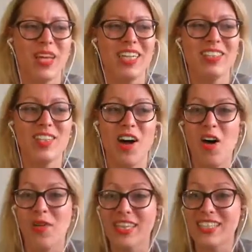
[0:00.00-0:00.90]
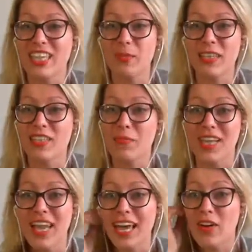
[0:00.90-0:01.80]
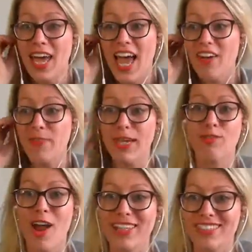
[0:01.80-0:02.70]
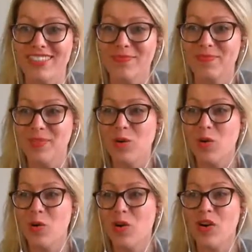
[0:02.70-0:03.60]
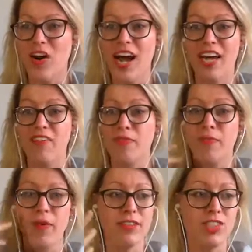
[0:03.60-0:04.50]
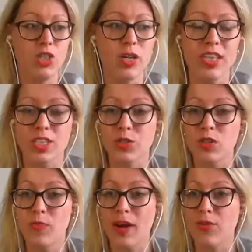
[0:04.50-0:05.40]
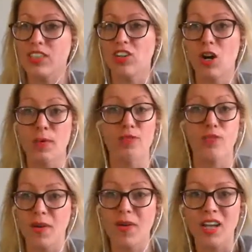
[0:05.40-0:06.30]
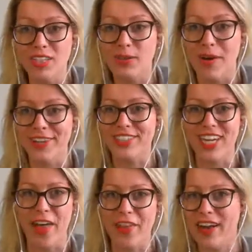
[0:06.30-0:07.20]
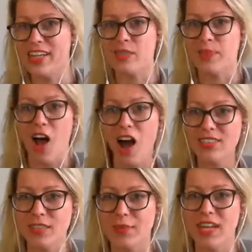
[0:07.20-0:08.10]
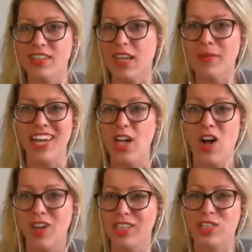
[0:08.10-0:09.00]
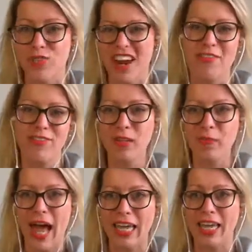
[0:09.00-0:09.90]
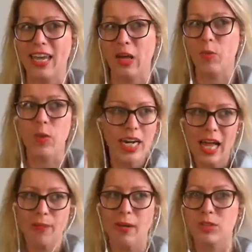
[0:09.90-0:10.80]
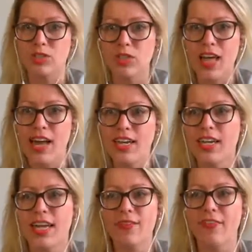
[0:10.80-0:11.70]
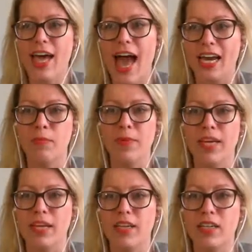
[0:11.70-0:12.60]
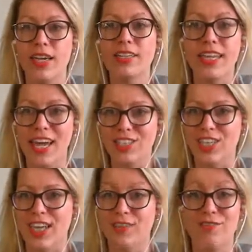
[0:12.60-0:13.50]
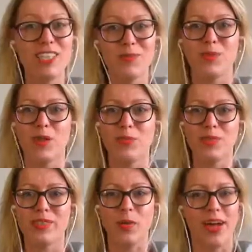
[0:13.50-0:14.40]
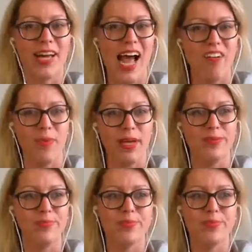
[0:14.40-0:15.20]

So this could be something like, okay, I've made friends, or I've joined this group and we started a free mastermind together, and it's been awesome because I'm getting all this great feedback, and I wouldn't have been able to do that if I hadn't been engaging in Facebook groups the way I have been.